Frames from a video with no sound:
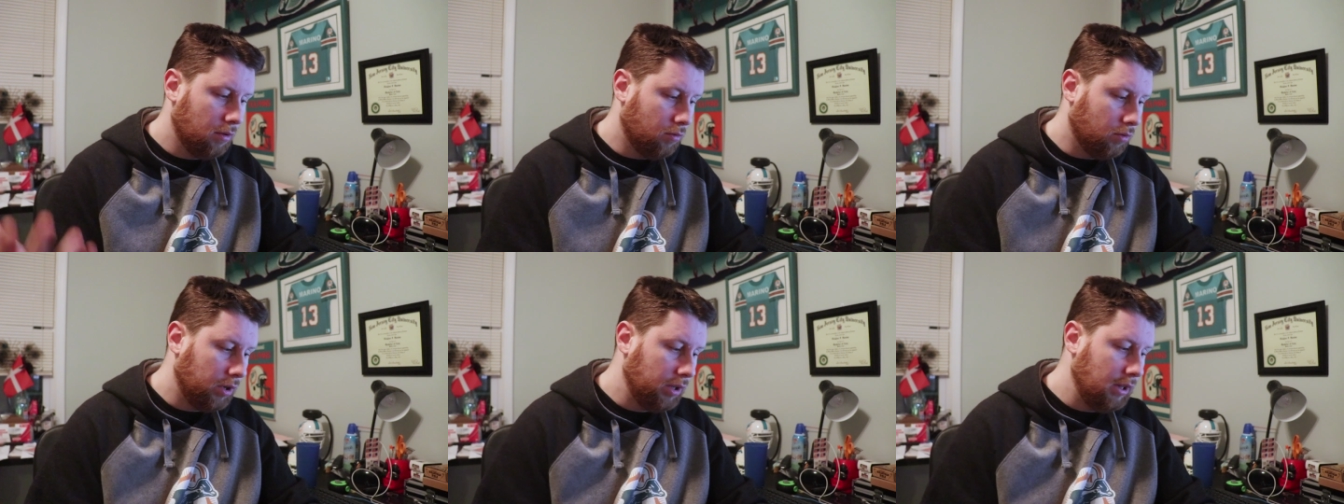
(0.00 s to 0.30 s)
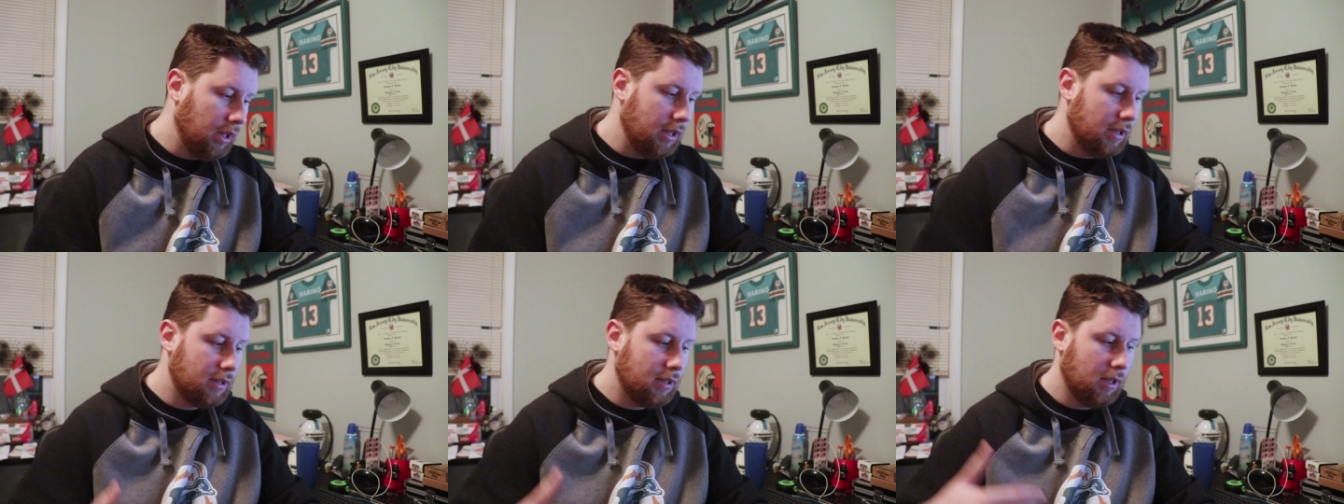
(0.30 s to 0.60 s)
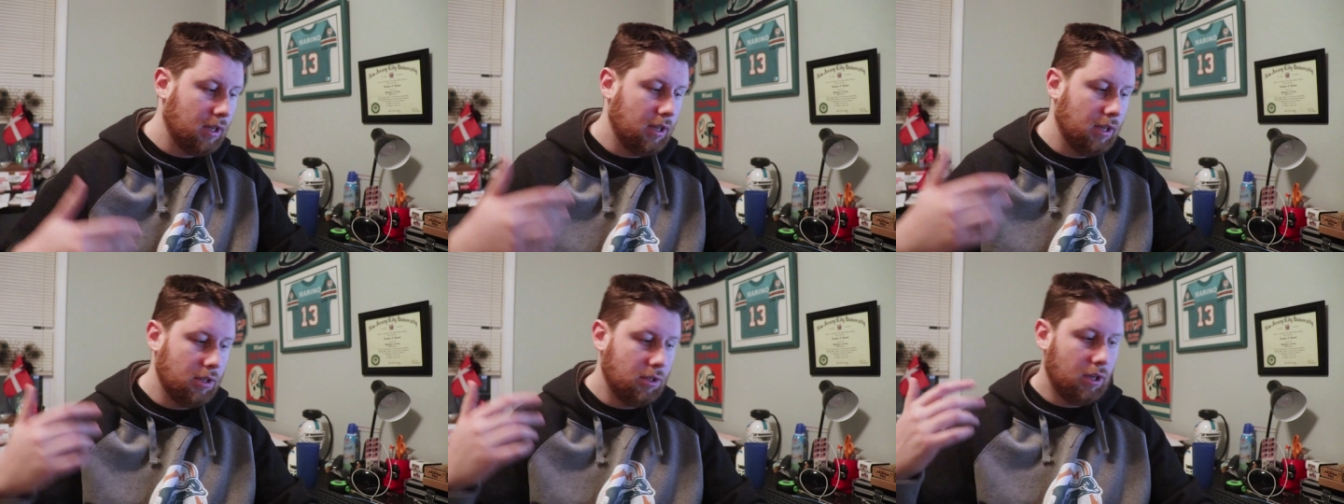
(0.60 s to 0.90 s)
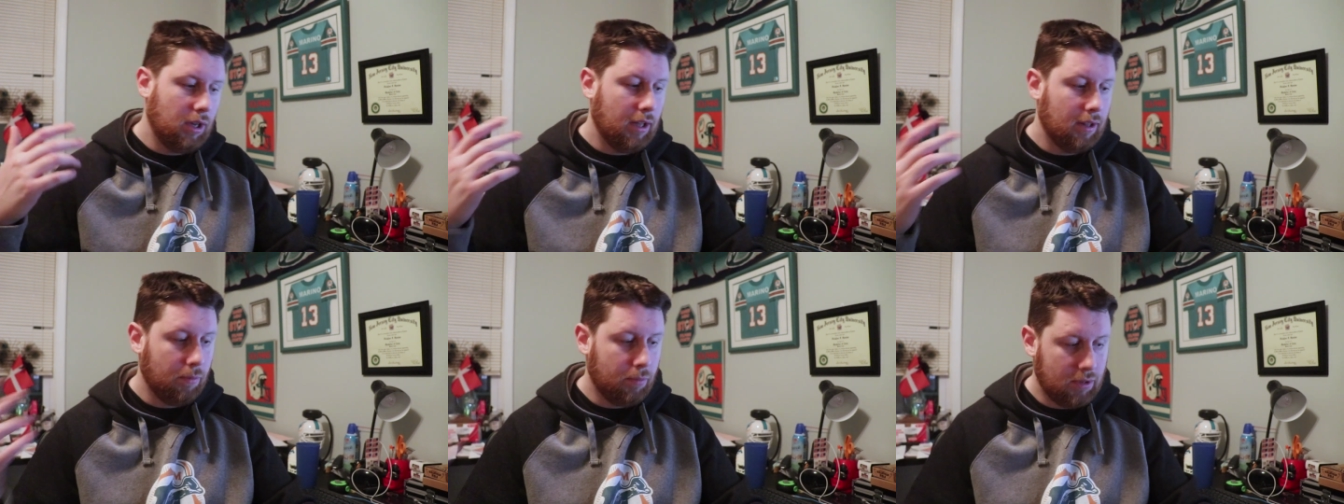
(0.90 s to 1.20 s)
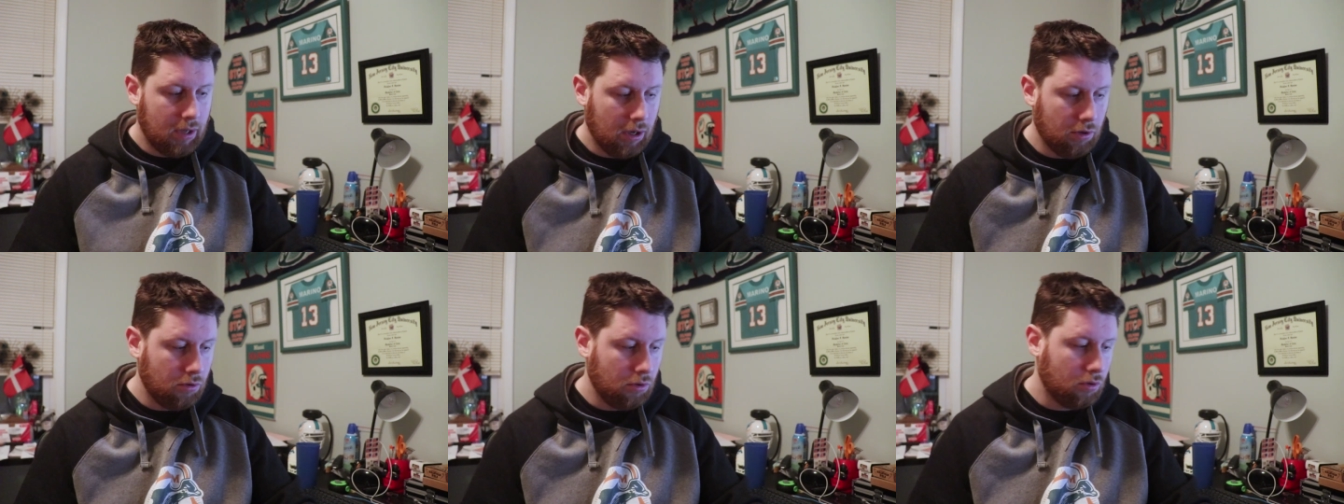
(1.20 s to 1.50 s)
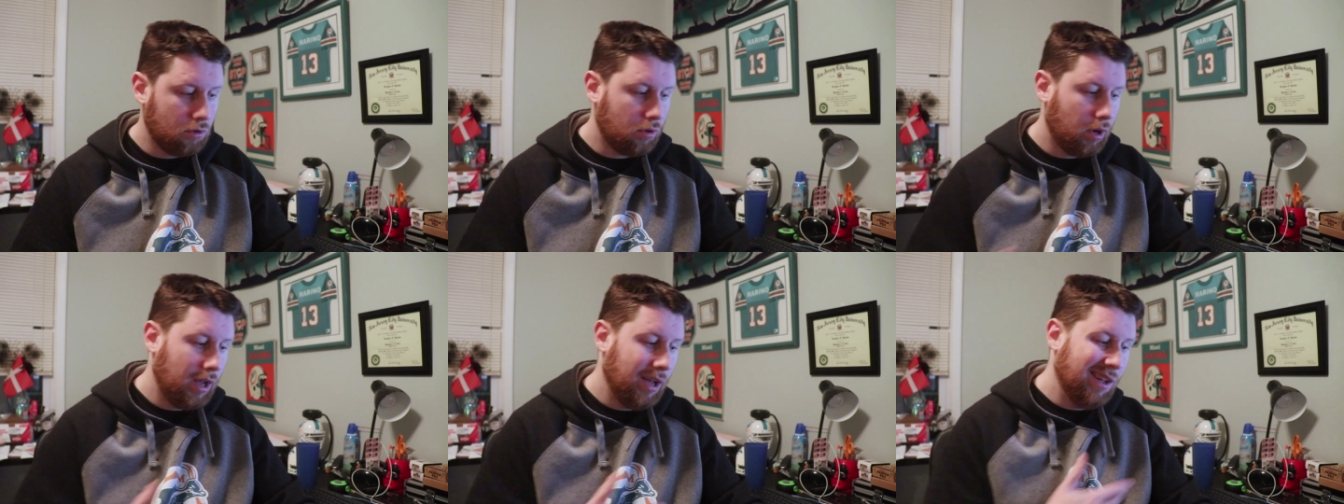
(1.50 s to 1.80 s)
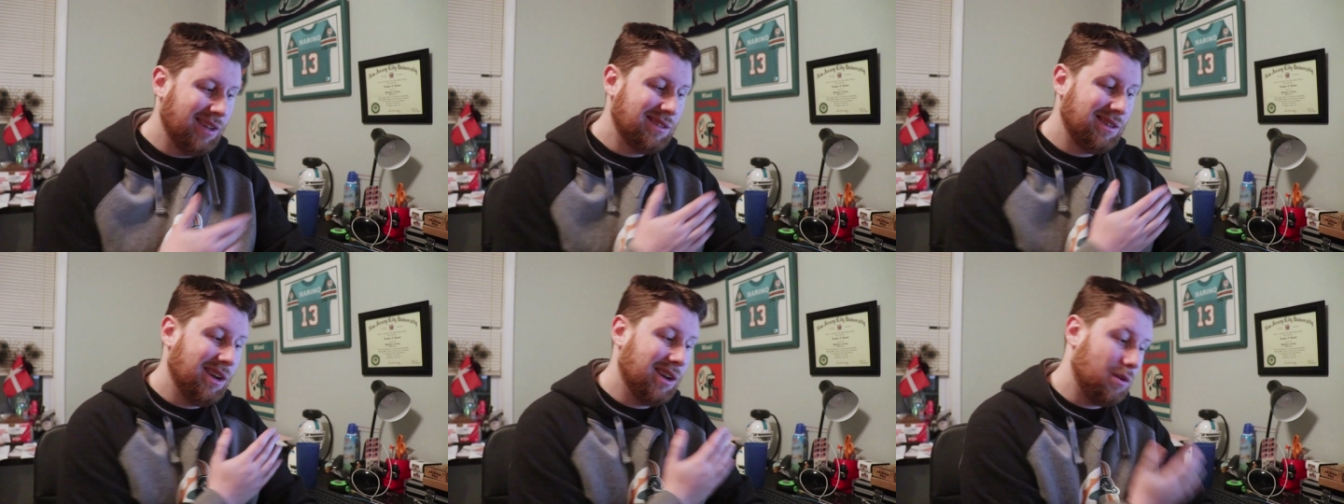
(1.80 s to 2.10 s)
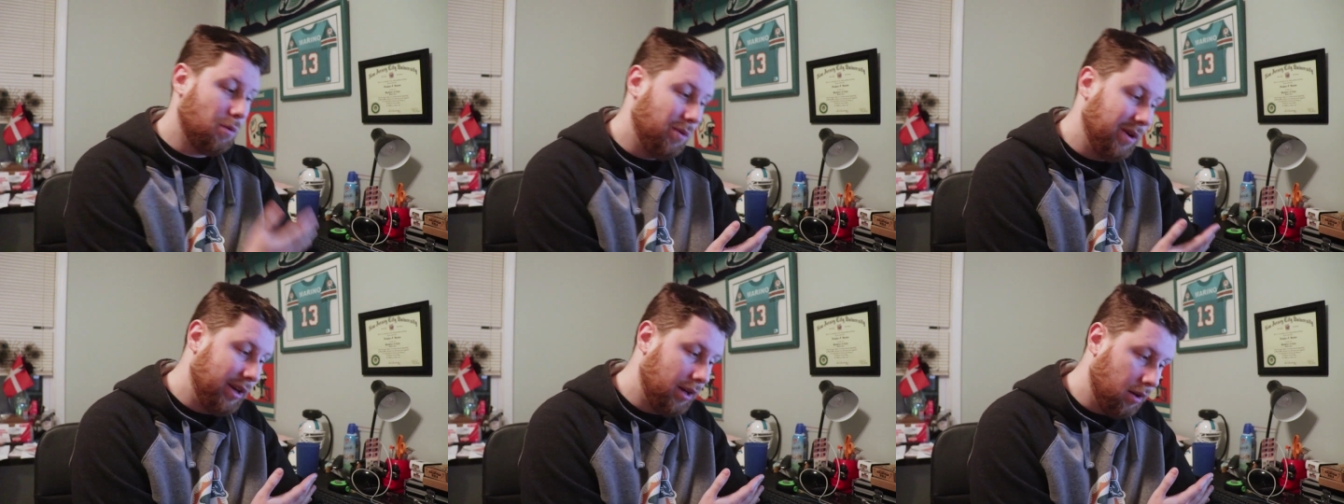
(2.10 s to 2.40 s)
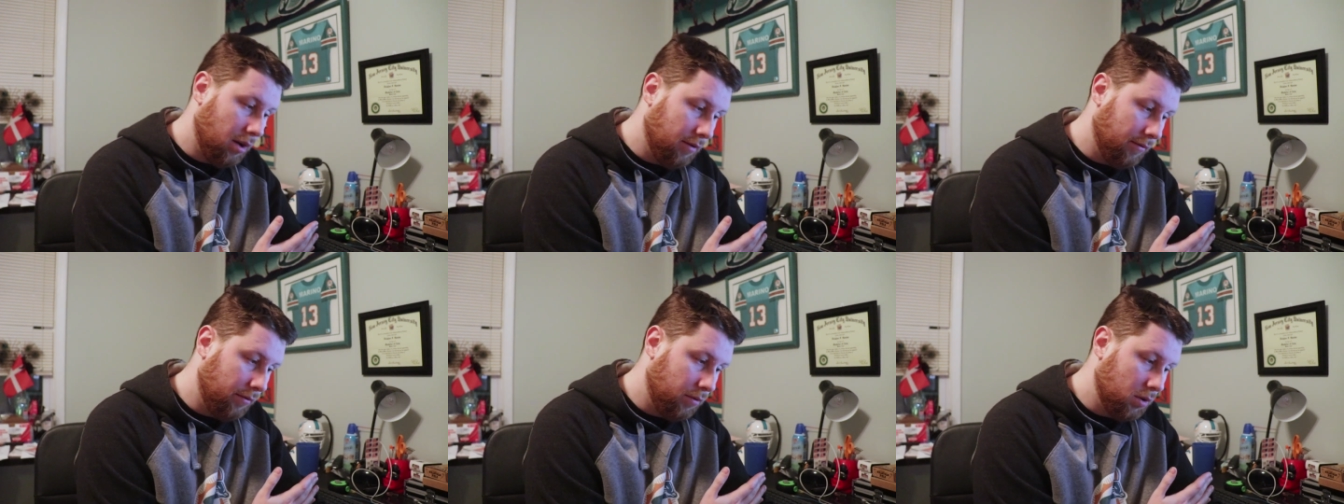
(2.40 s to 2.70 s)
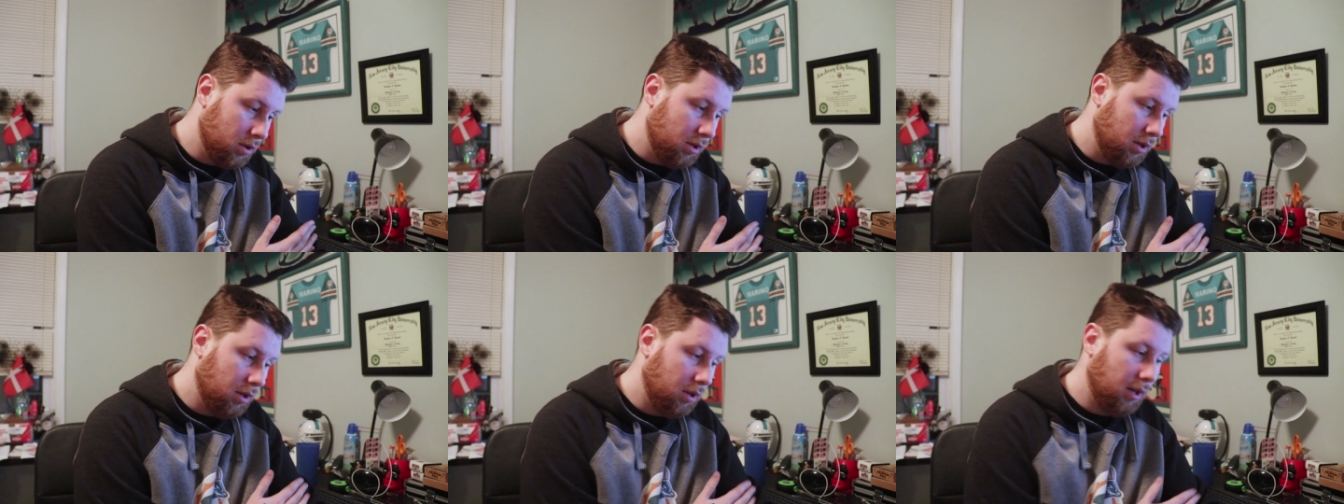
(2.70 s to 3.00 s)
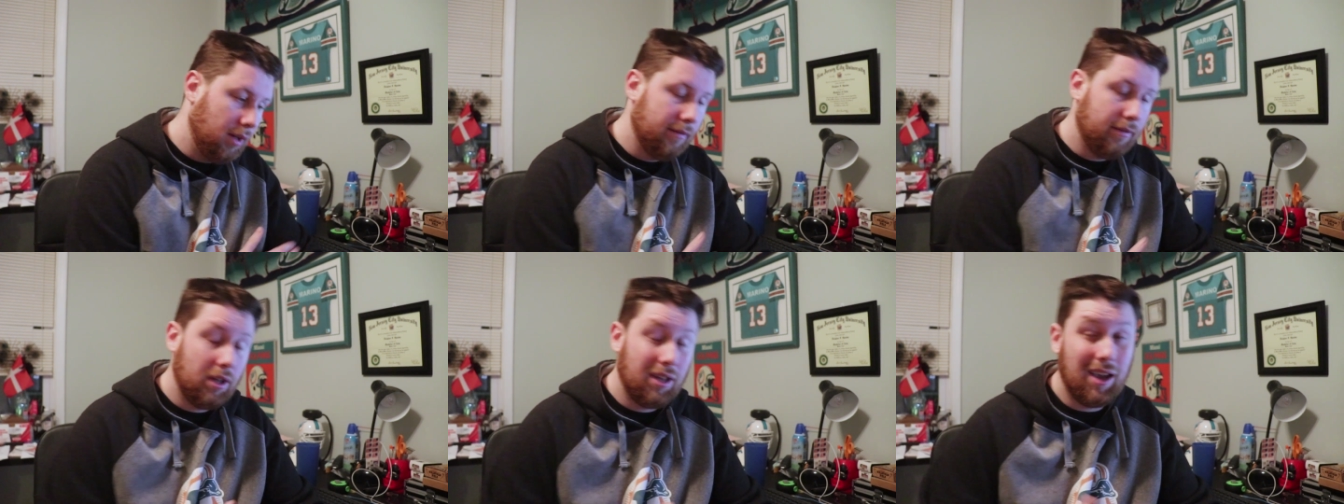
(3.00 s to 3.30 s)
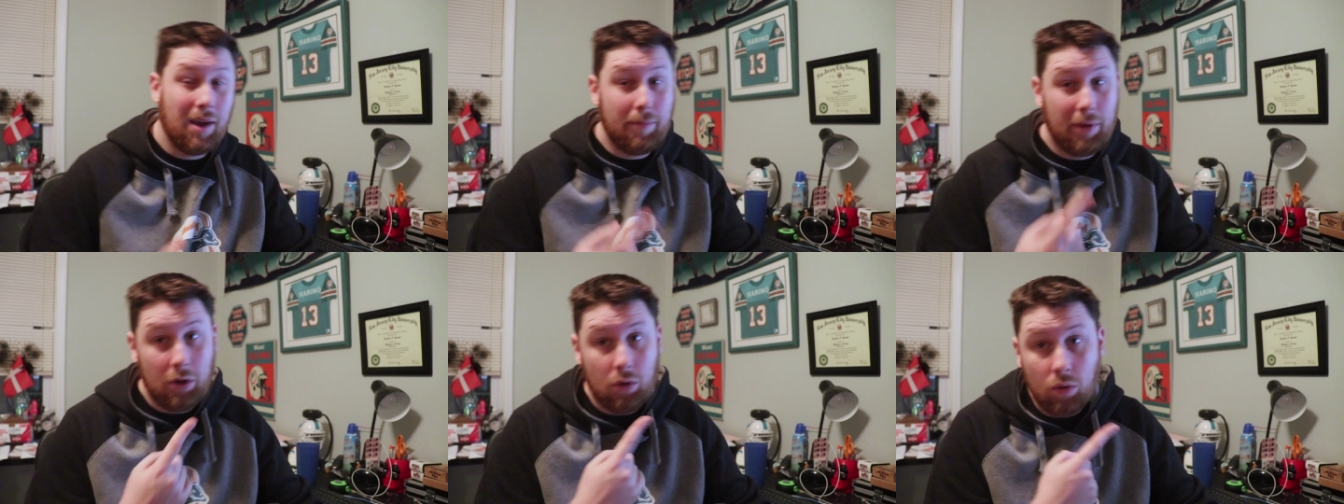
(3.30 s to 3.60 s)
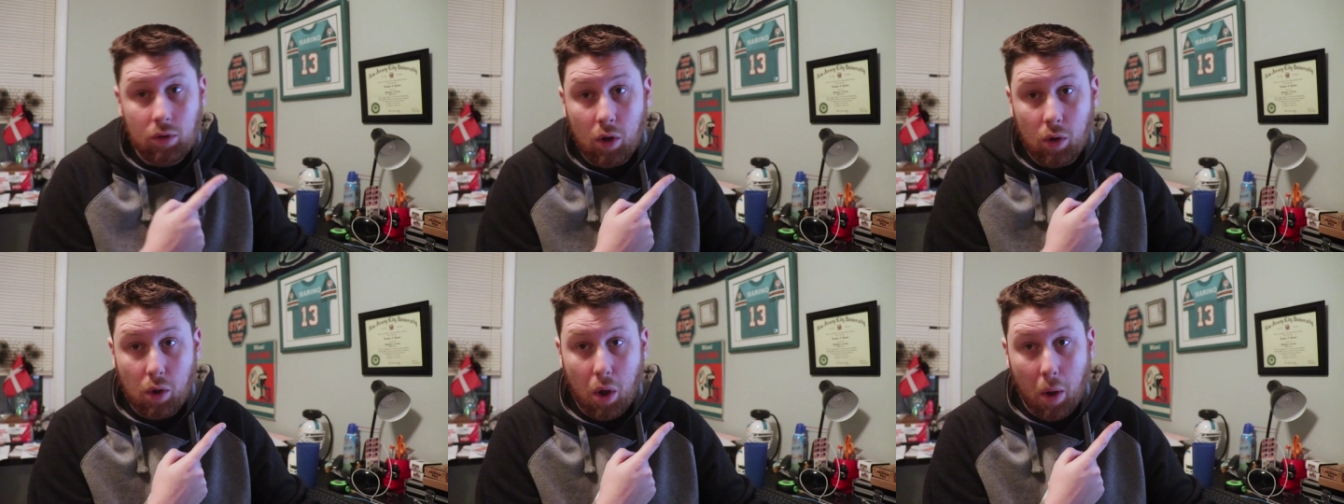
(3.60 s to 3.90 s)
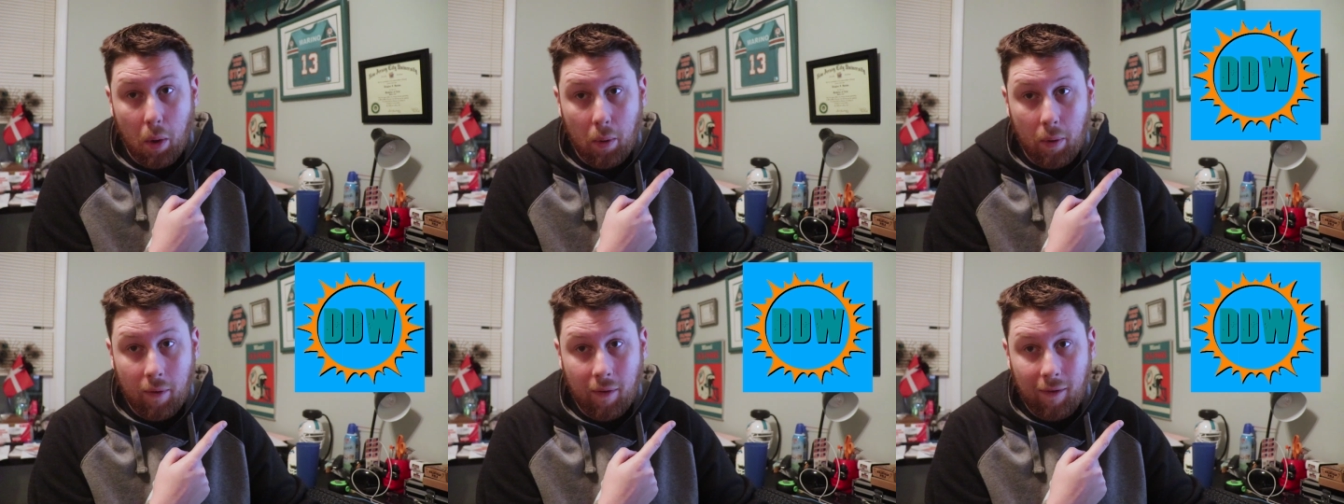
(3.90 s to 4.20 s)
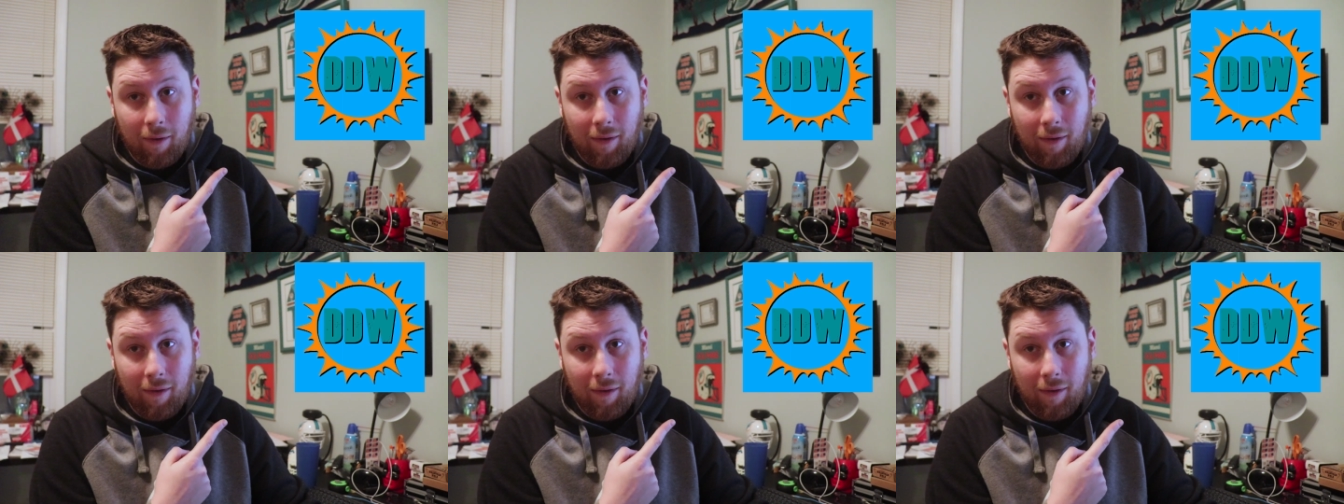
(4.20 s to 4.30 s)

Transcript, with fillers: the releases, you got the potential trades, you got Wake unfortunately leaving, you got my new logo.